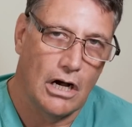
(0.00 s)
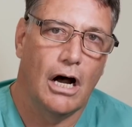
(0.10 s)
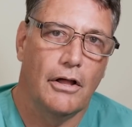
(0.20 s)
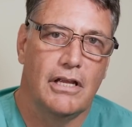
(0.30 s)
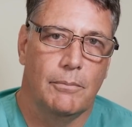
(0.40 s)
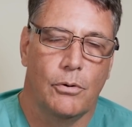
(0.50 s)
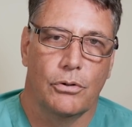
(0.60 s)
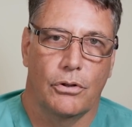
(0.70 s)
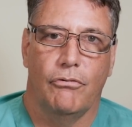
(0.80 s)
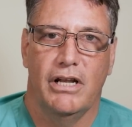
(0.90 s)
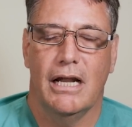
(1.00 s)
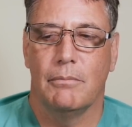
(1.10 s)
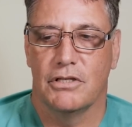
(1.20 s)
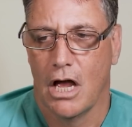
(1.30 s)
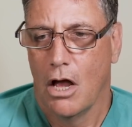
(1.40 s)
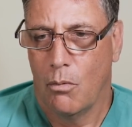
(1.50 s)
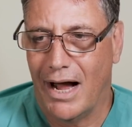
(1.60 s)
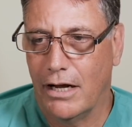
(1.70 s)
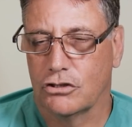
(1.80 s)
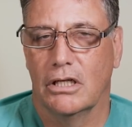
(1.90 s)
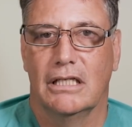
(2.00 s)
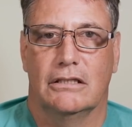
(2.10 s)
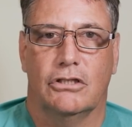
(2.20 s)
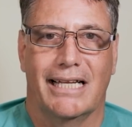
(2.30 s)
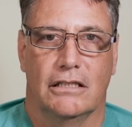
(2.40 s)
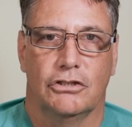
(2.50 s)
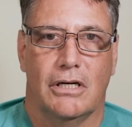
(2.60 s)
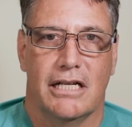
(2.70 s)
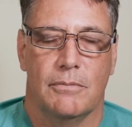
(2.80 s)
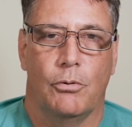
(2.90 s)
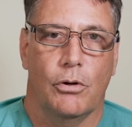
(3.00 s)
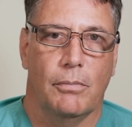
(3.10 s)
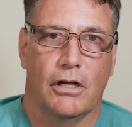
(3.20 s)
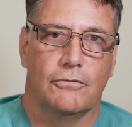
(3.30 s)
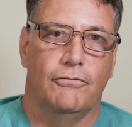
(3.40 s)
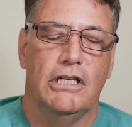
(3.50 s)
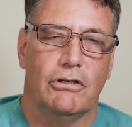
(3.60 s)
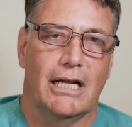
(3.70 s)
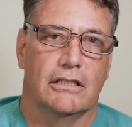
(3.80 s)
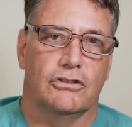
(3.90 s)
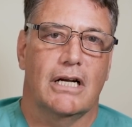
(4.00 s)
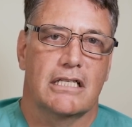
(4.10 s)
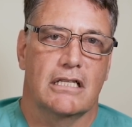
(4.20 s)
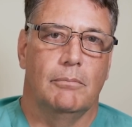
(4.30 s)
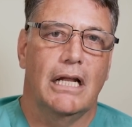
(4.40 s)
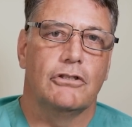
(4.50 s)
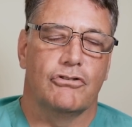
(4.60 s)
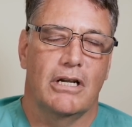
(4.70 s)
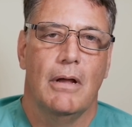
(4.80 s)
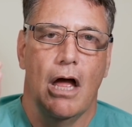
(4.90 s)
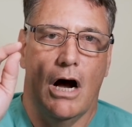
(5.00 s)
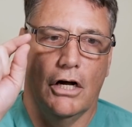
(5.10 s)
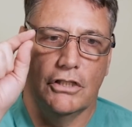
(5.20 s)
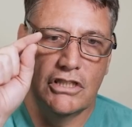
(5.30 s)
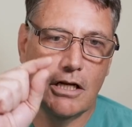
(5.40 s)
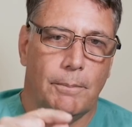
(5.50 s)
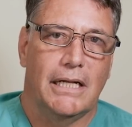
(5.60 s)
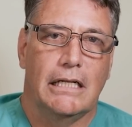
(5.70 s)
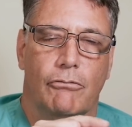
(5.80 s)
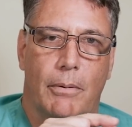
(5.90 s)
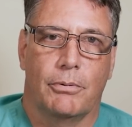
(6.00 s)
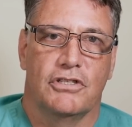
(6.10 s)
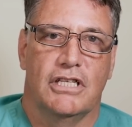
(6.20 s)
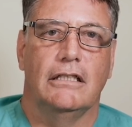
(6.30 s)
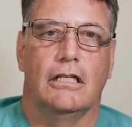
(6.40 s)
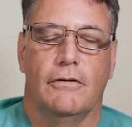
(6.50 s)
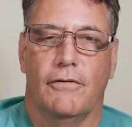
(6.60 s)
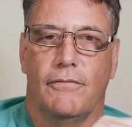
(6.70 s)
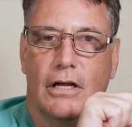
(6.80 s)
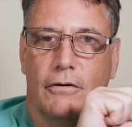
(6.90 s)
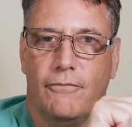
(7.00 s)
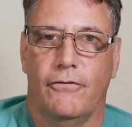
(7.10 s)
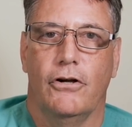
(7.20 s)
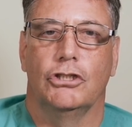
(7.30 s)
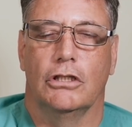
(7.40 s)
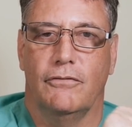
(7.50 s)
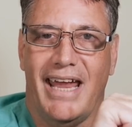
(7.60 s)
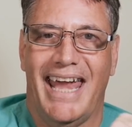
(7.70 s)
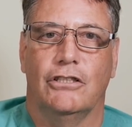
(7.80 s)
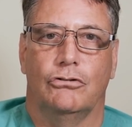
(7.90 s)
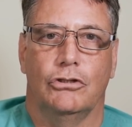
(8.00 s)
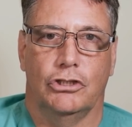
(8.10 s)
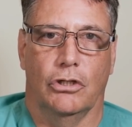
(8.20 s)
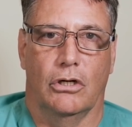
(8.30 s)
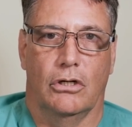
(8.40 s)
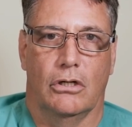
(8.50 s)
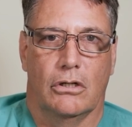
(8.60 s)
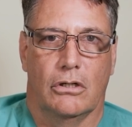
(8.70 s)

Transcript: are the important three numbers. Why are triglycerides important? Because free triglycerides in the bloodstream are typically representative of the conversion of extra sugar,